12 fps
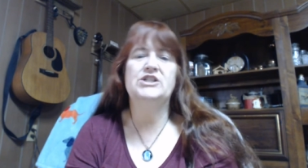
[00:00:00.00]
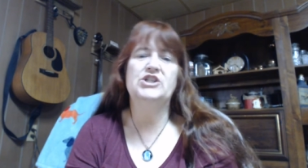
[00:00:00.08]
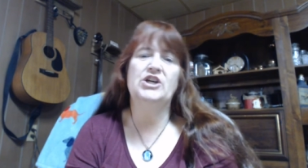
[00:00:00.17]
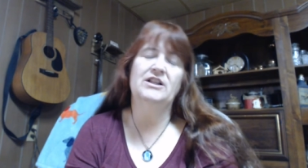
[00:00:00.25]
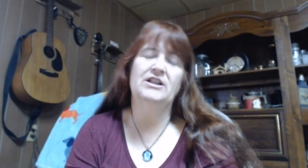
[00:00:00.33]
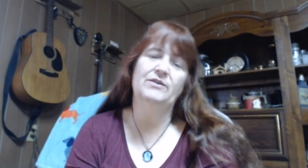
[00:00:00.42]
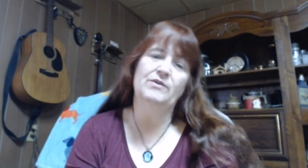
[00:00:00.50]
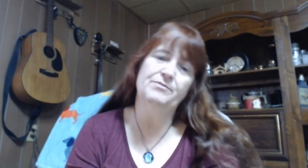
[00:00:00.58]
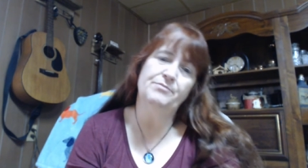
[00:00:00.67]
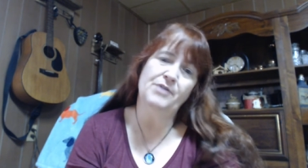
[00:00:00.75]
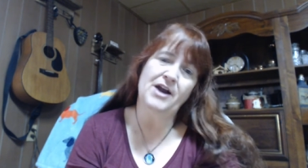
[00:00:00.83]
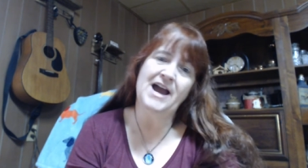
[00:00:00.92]
juggling with
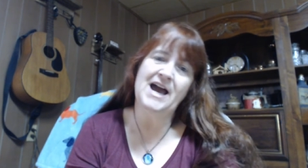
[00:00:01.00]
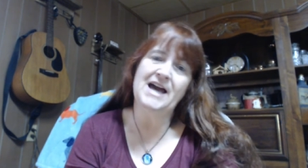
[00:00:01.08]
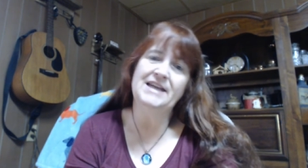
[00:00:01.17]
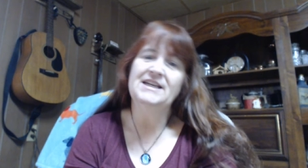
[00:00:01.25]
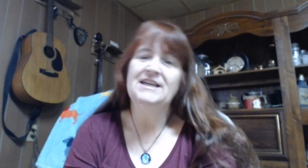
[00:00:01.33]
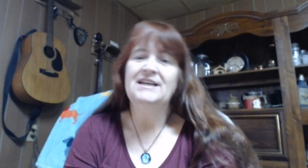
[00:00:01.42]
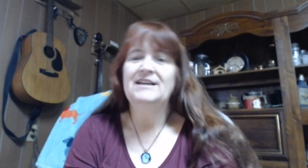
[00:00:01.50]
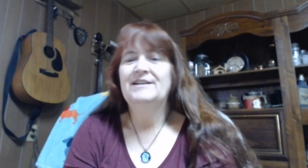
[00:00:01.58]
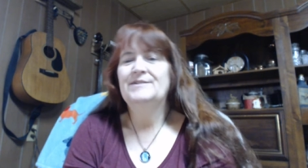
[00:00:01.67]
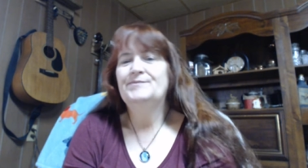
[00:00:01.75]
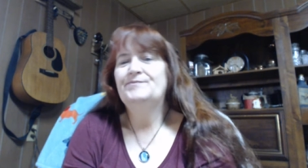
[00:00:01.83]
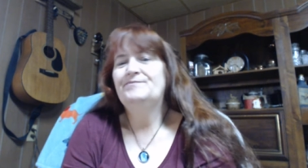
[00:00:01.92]
Brad
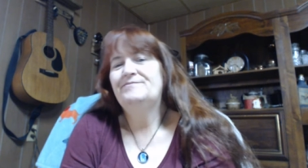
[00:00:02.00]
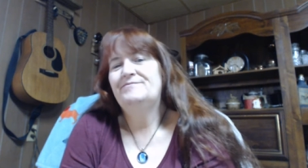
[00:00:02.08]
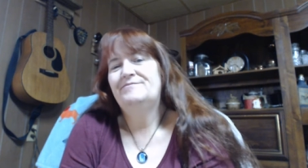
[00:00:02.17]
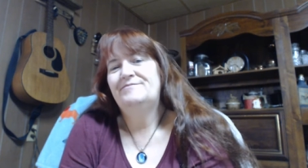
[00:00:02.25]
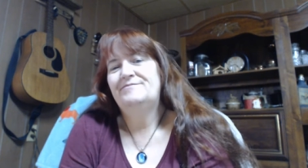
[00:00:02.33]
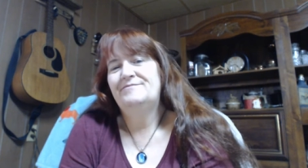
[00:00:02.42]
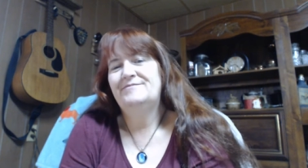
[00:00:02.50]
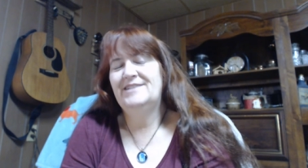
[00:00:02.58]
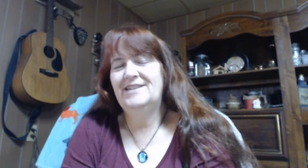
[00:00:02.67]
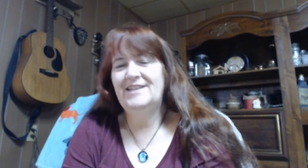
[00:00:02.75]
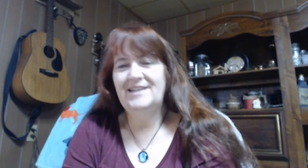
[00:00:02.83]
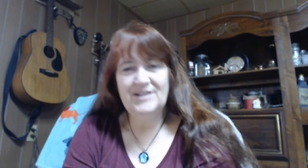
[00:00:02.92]

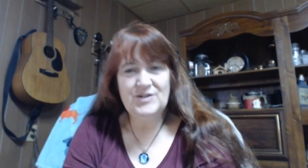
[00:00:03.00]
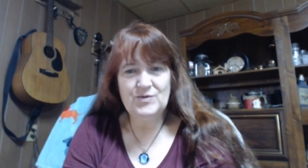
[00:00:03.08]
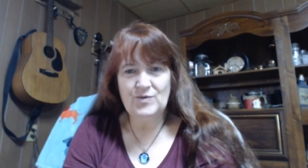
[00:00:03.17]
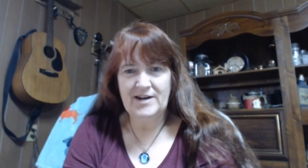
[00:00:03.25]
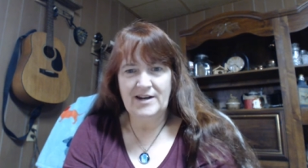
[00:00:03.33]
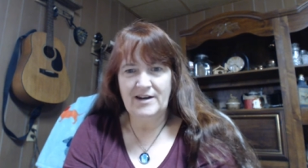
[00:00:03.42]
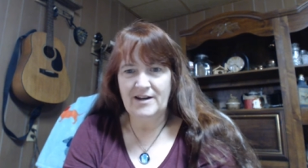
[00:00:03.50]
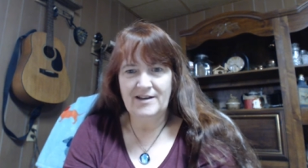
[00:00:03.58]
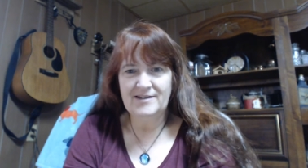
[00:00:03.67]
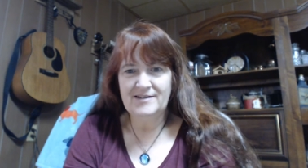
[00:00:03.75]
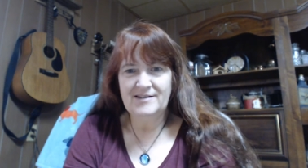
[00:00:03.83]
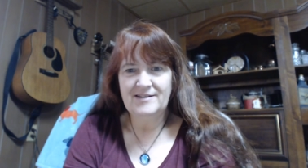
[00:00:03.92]
it is what it
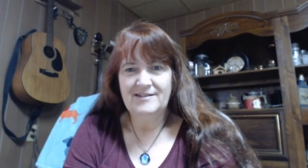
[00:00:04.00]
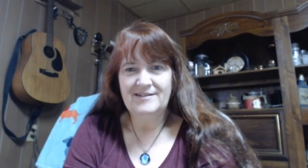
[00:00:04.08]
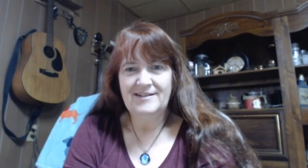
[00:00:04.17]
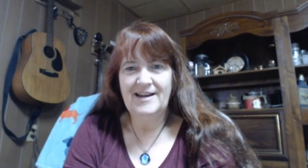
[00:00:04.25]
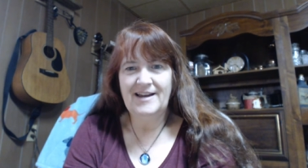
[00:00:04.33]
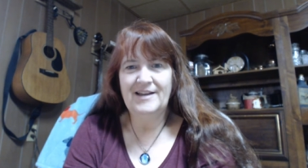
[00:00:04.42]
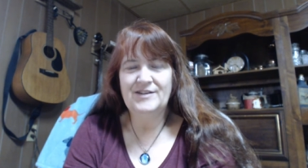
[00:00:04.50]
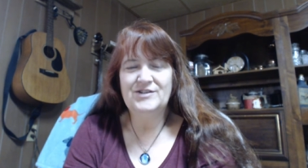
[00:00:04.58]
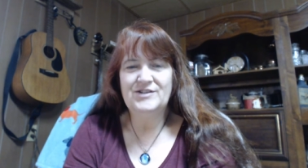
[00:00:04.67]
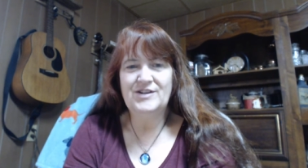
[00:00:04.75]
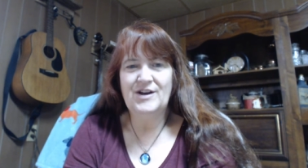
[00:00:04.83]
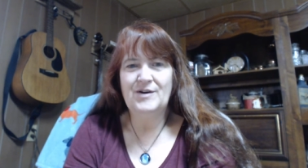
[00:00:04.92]
is. And
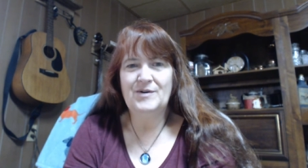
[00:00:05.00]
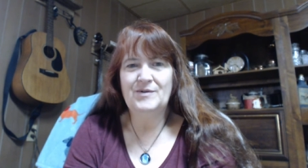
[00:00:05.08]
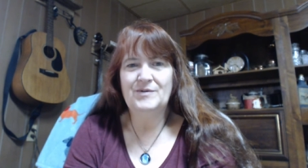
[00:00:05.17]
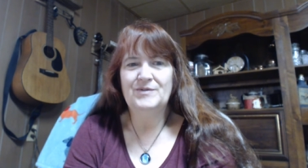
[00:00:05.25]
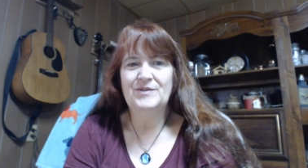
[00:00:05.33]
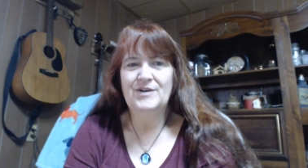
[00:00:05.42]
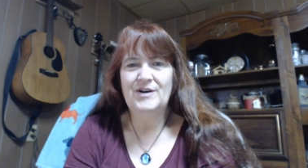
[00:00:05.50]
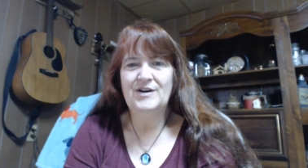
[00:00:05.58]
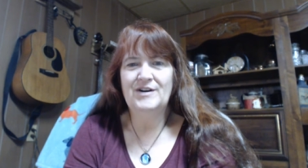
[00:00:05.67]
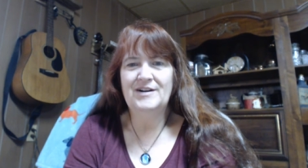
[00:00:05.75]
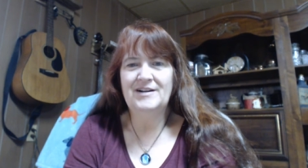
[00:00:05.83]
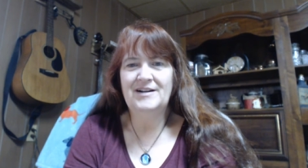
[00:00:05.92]
so
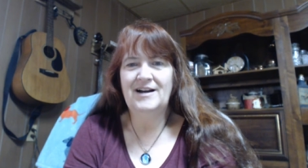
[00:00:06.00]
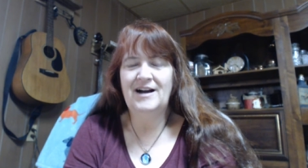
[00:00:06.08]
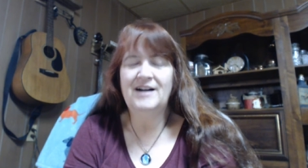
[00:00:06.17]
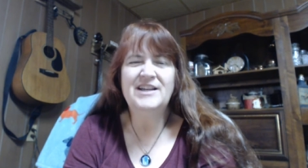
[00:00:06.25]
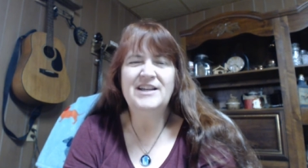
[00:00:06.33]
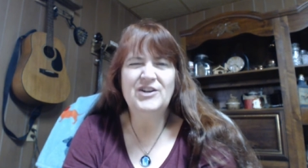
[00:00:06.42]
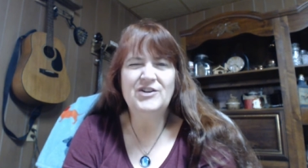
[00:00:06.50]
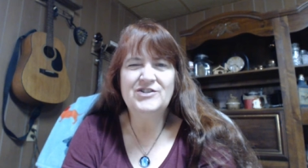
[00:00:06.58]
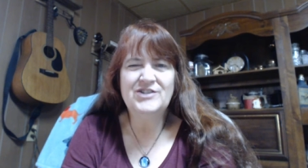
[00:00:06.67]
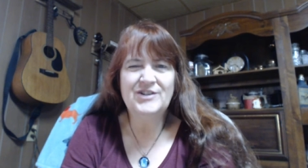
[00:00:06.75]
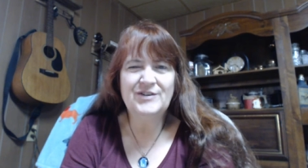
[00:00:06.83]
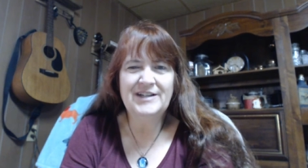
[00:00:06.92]
I'll get used
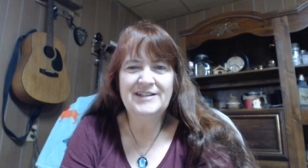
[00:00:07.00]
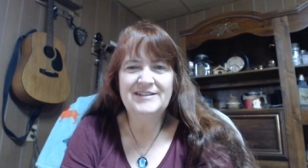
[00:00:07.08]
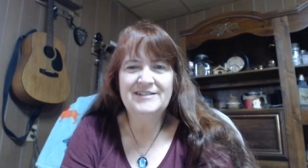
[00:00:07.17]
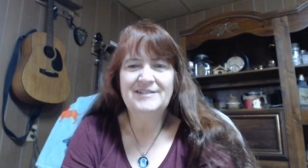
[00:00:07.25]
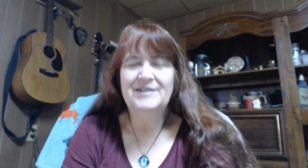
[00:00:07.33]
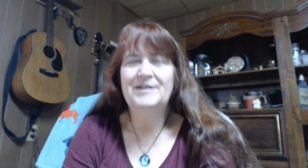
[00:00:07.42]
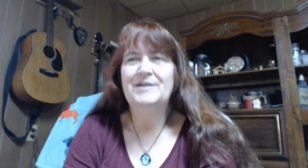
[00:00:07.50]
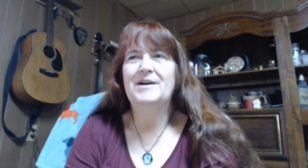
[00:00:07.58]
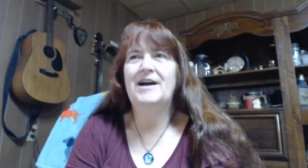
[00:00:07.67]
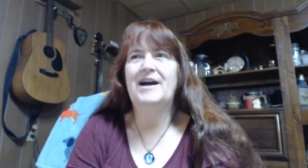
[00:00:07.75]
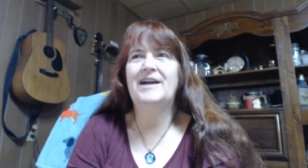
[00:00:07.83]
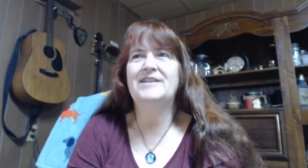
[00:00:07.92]
to it.
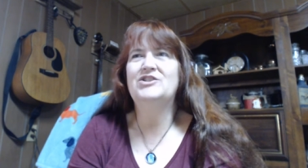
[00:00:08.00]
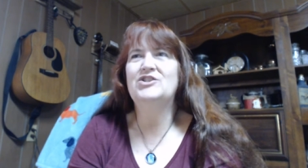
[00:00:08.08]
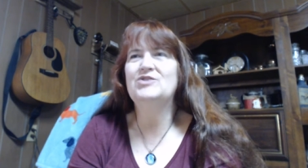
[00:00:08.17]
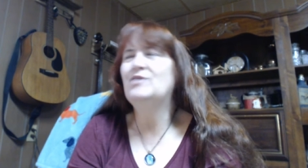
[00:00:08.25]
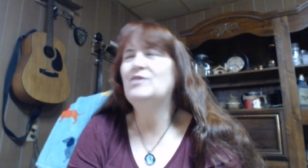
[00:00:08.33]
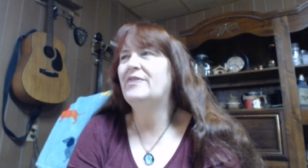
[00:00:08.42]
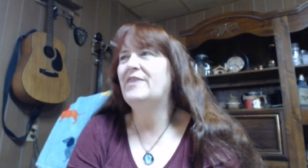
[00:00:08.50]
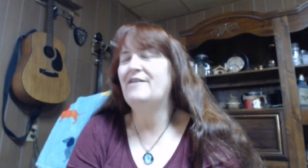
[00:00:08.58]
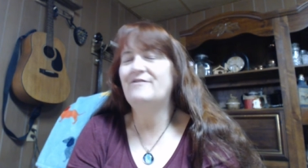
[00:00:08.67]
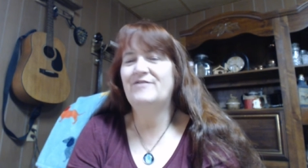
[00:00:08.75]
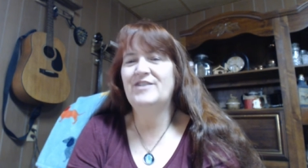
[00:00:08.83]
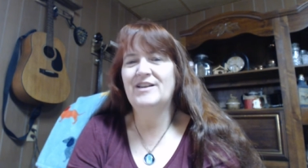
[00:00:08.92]
I do want that
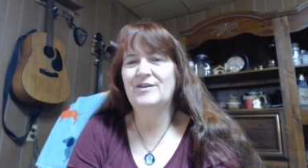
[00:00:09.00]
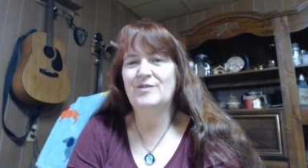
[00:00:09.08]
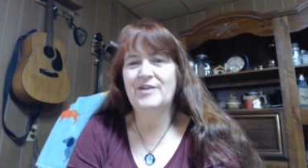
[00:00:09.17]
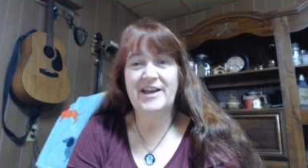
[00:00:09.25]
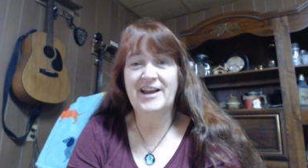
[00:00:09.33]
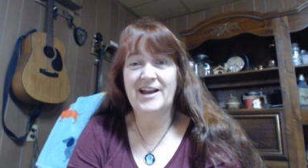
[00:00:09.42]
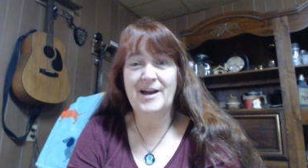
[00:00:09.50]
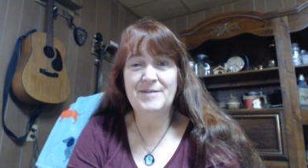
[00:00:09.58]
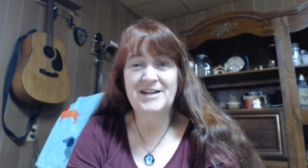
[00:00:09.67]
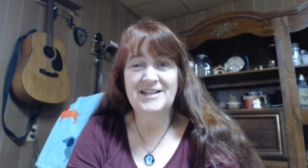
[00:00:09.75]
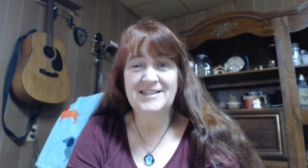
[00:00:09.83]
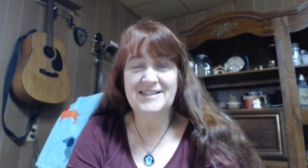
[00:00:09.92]
feeling where they can come
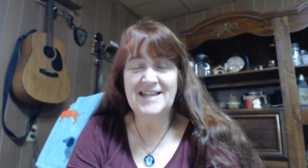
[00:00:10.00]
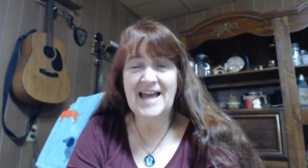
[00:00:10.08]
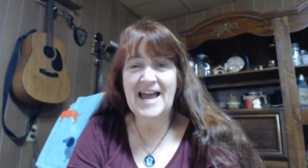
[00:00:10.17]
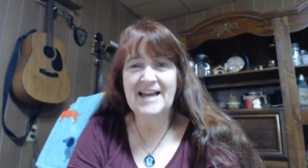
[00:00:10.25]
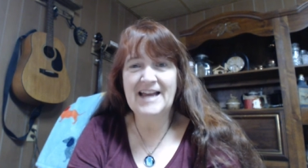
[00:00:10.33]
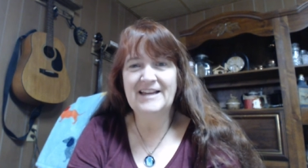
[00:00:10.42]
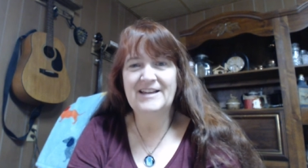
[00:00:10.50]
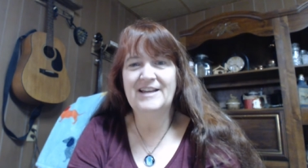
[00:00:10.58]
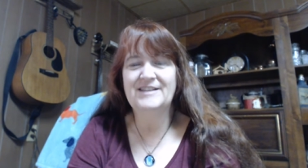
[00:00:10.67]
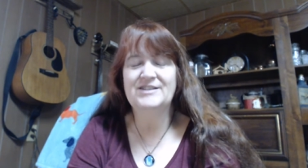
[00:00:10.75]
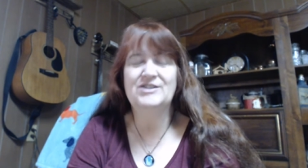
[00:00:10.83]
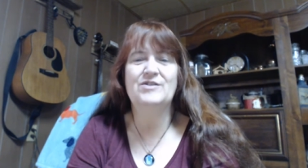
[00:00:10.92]
in and snack.
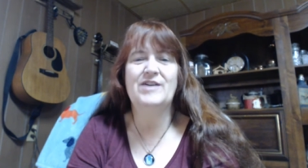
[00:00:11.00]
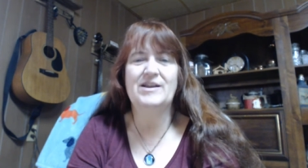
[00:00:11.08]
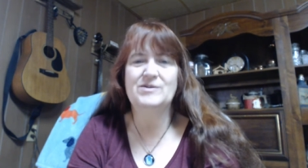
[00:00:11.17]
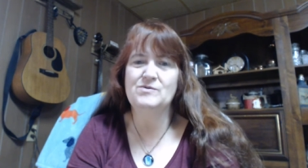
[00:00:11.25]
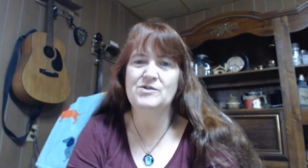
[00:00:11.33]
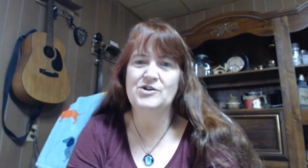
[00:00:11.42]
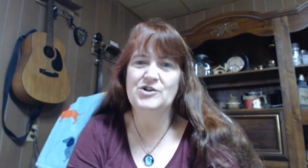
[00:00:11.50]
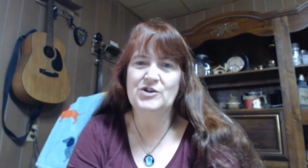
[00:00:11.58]
And so that's what we're going to do